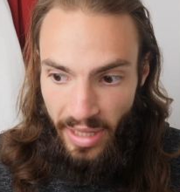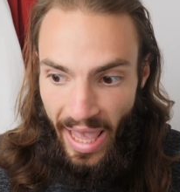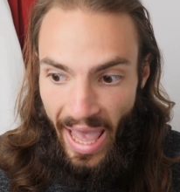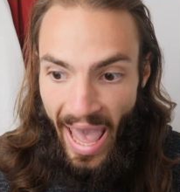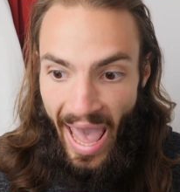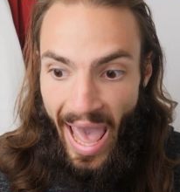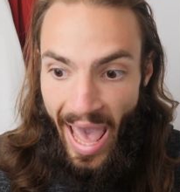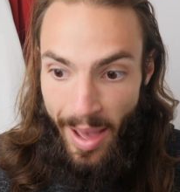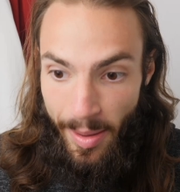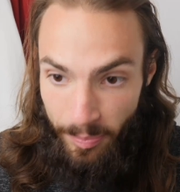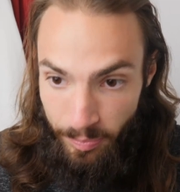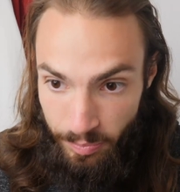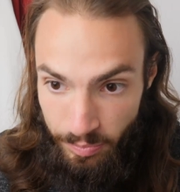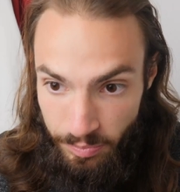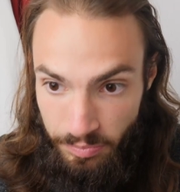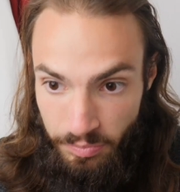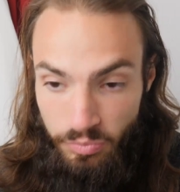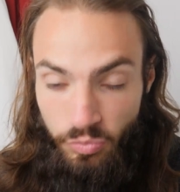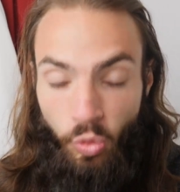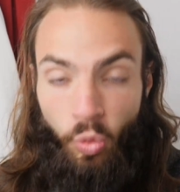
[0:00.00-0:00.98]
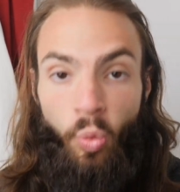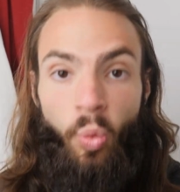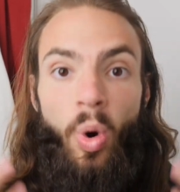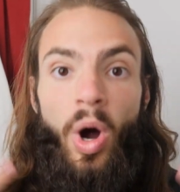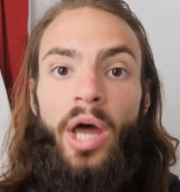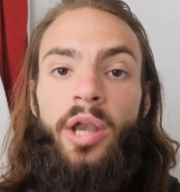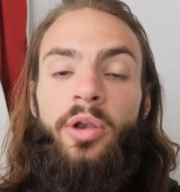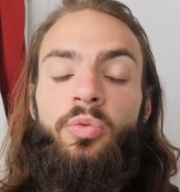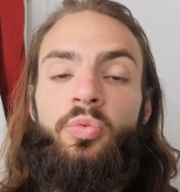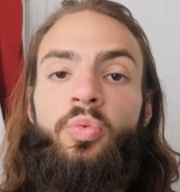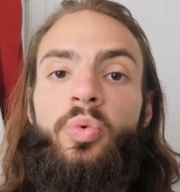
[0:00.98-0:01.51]
am
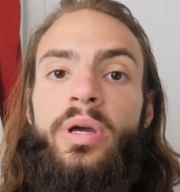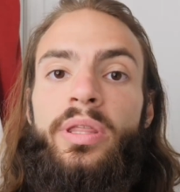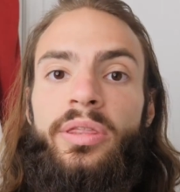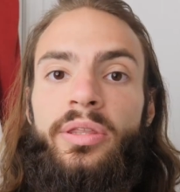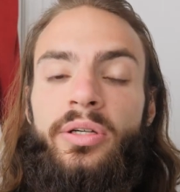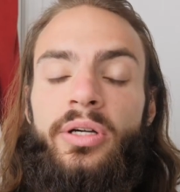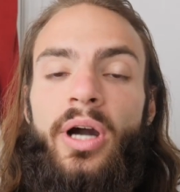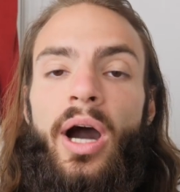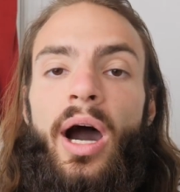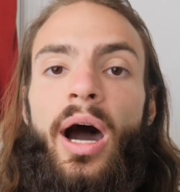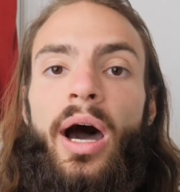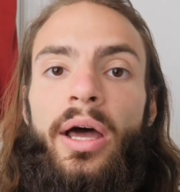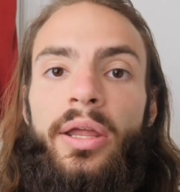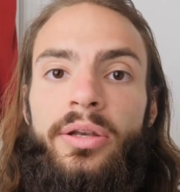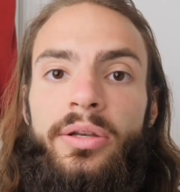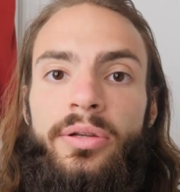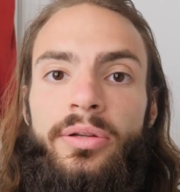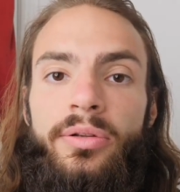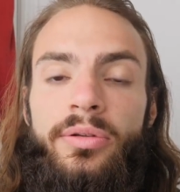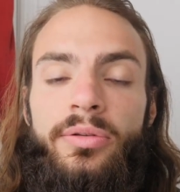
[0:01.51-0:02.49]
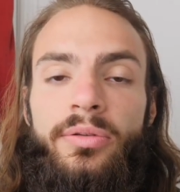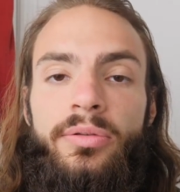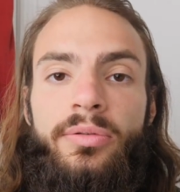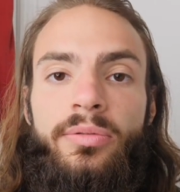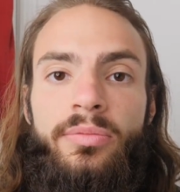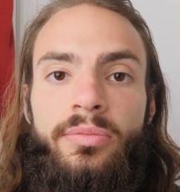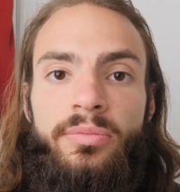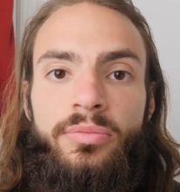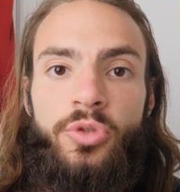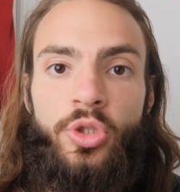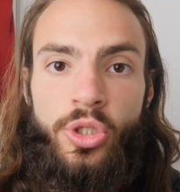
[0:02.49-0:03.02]
one with God.
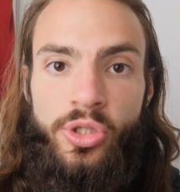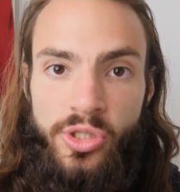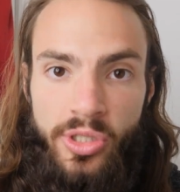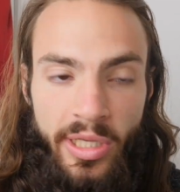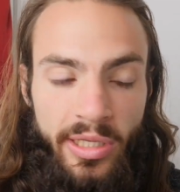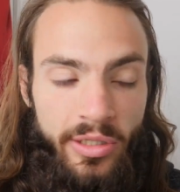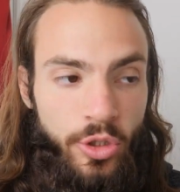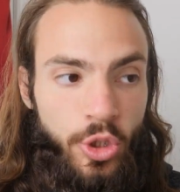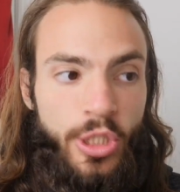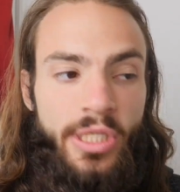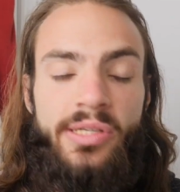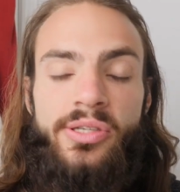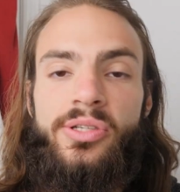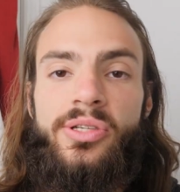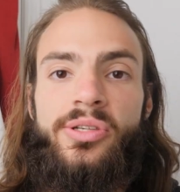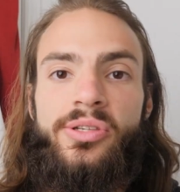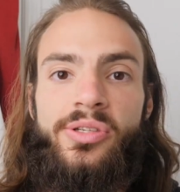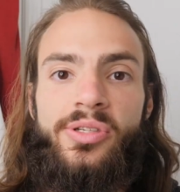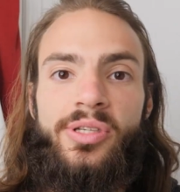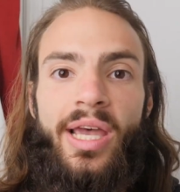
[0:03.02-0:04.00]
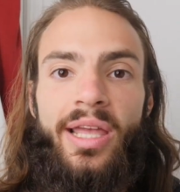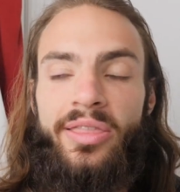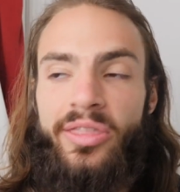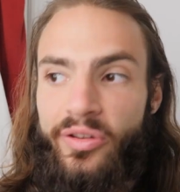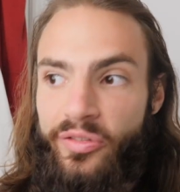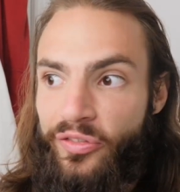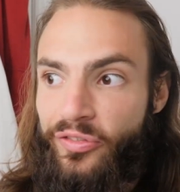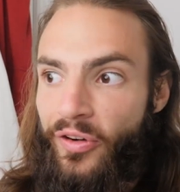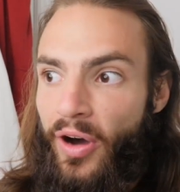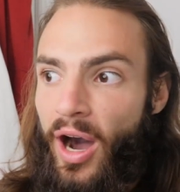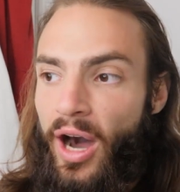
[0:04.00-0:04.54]
Just like Jesus said, the
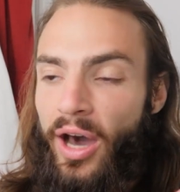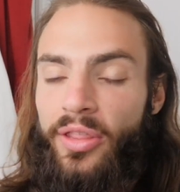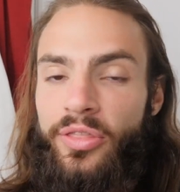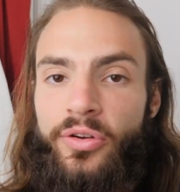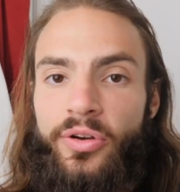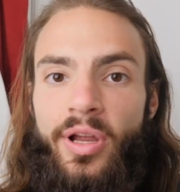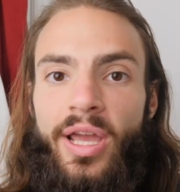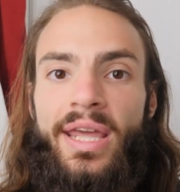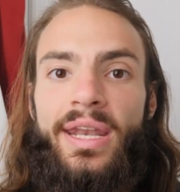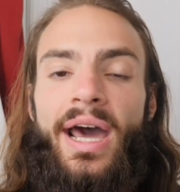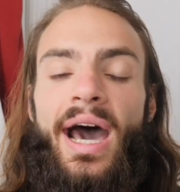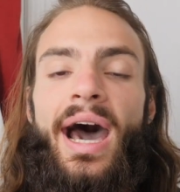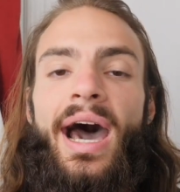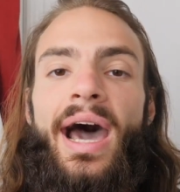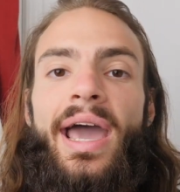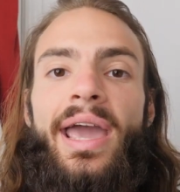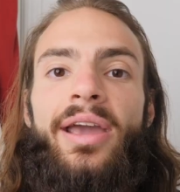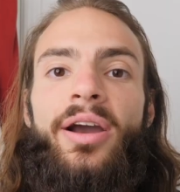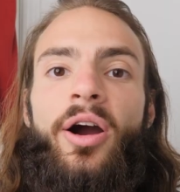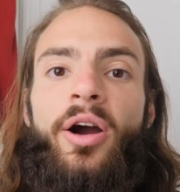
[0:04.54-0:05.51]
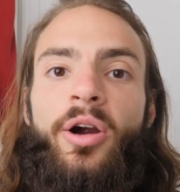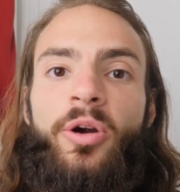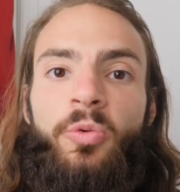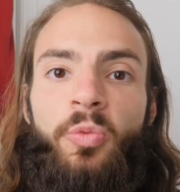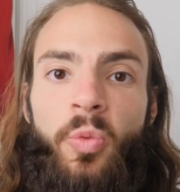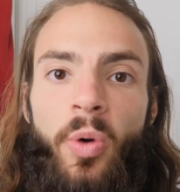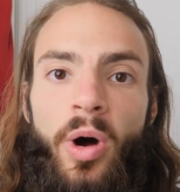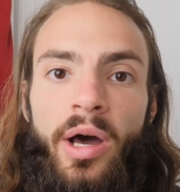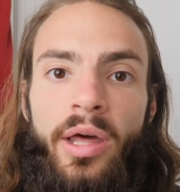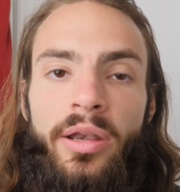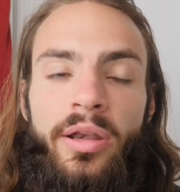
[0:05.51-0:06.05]
Father and I are
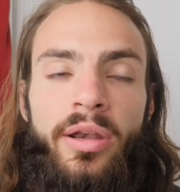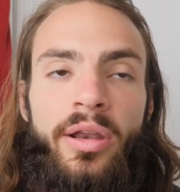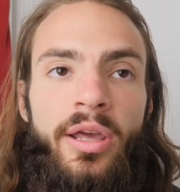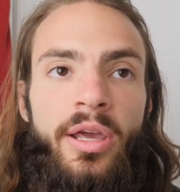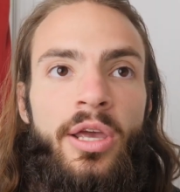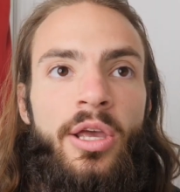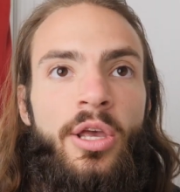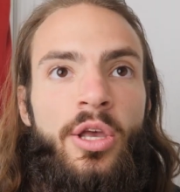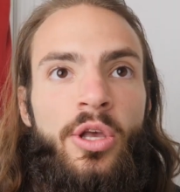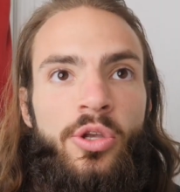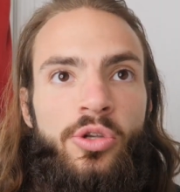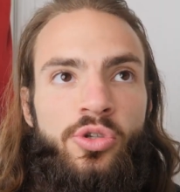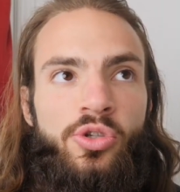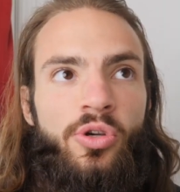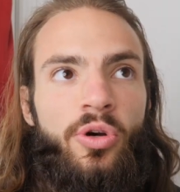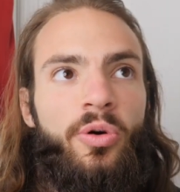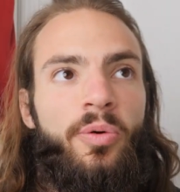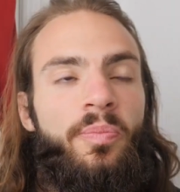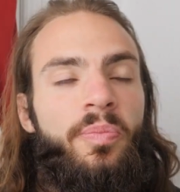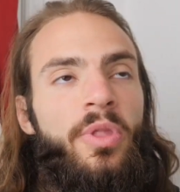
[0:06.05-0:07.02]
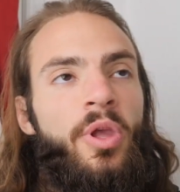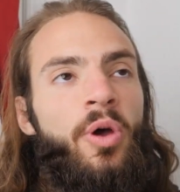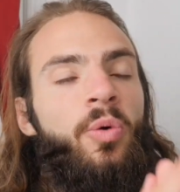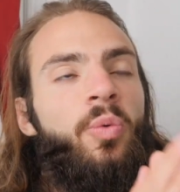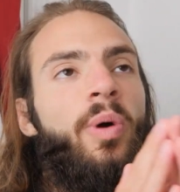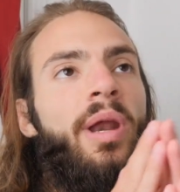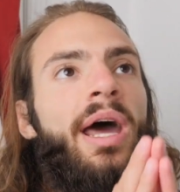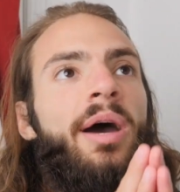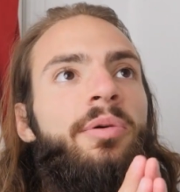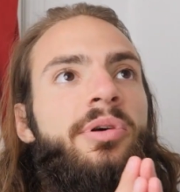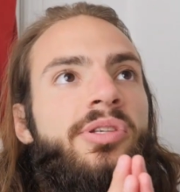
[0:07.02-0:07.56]
one. So
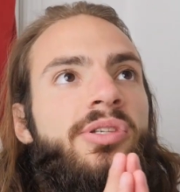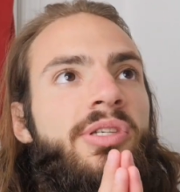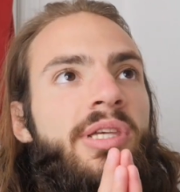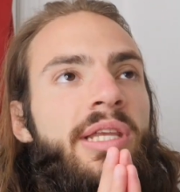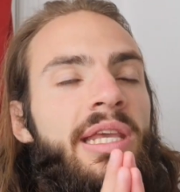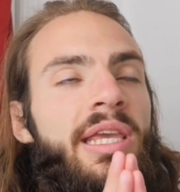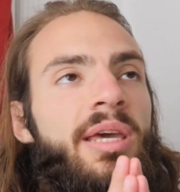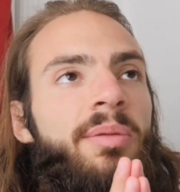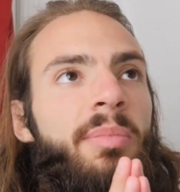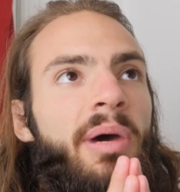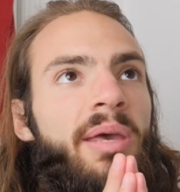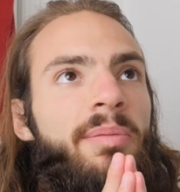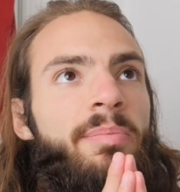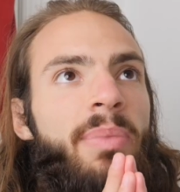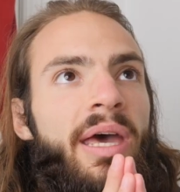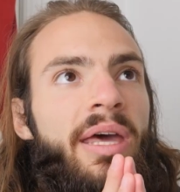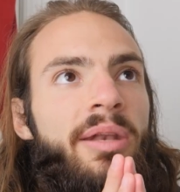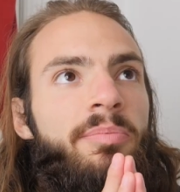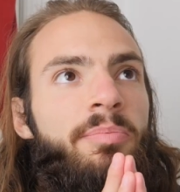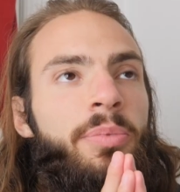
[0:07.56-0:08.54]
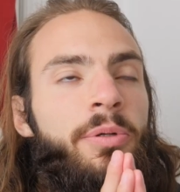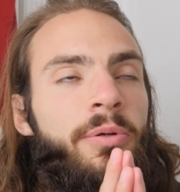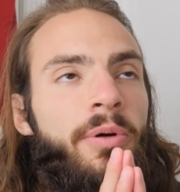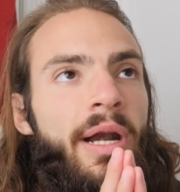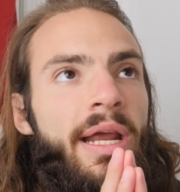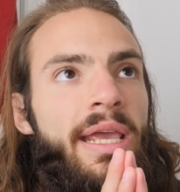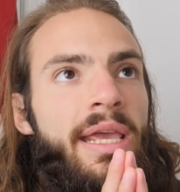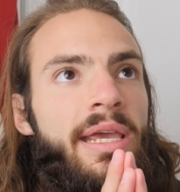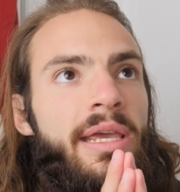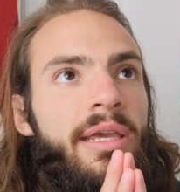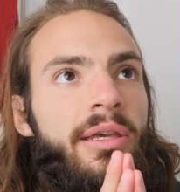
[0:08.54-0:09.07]
when I was sitting in my bed
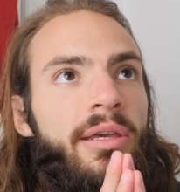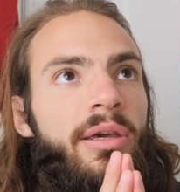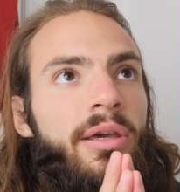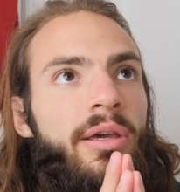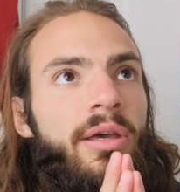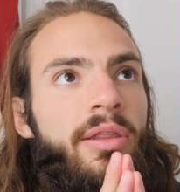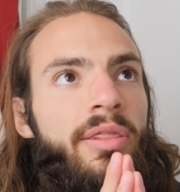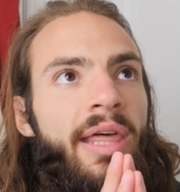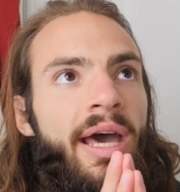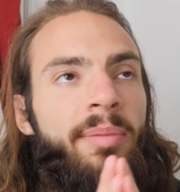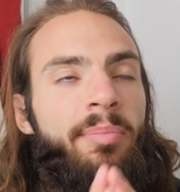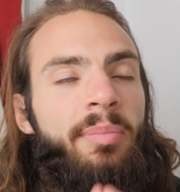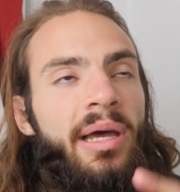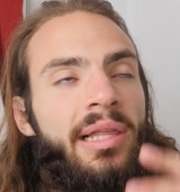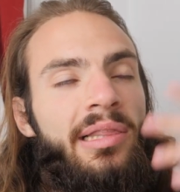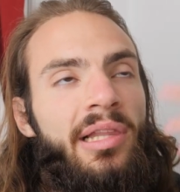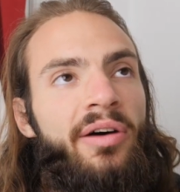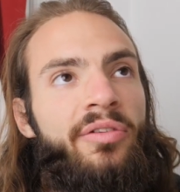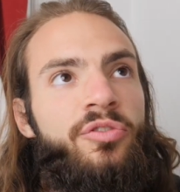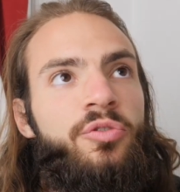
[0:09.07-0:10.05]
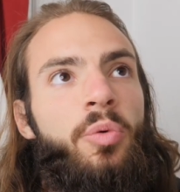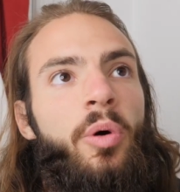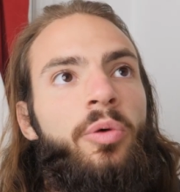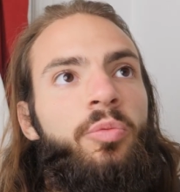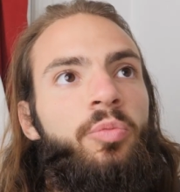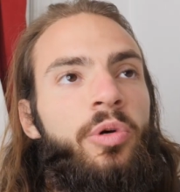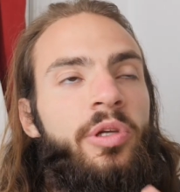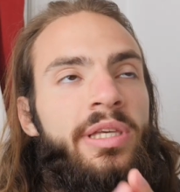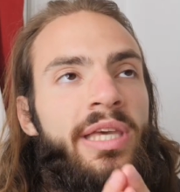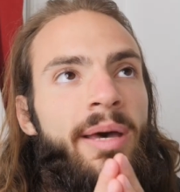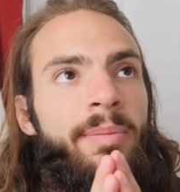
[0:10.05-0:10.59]
praying that my loved one
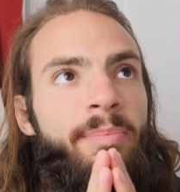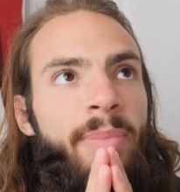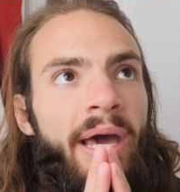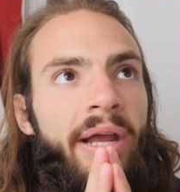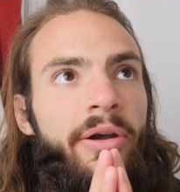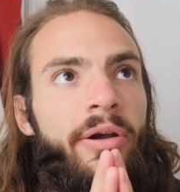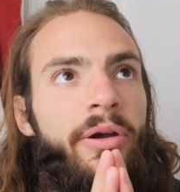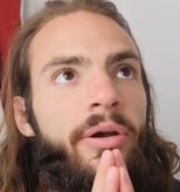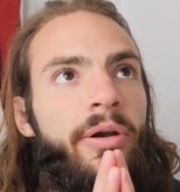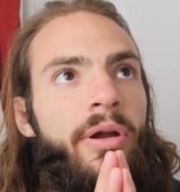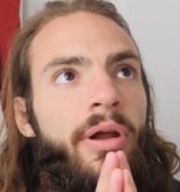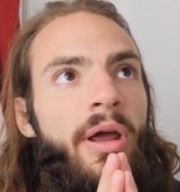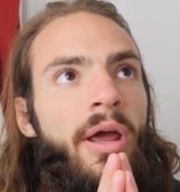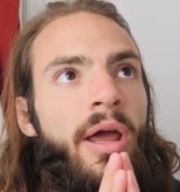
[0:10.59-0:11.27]
would get better,